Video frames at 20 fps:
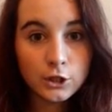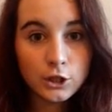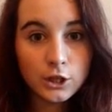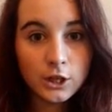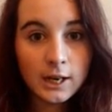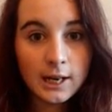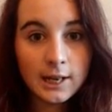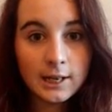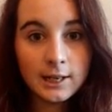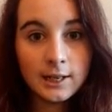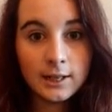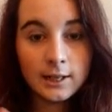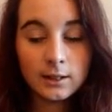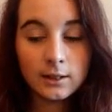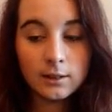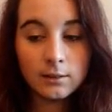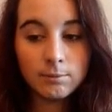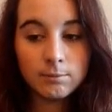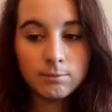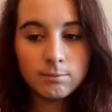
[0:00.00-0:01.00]
she had a
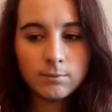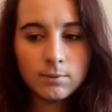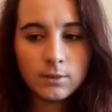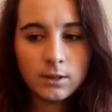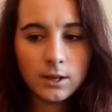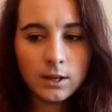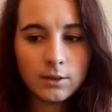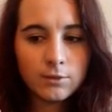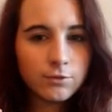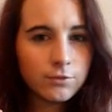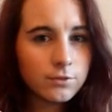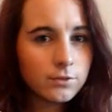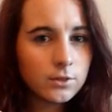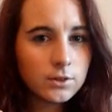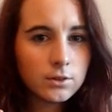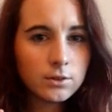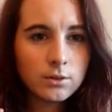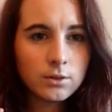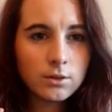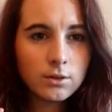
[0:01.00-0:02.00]
little
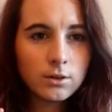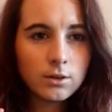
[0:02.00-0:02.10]
gift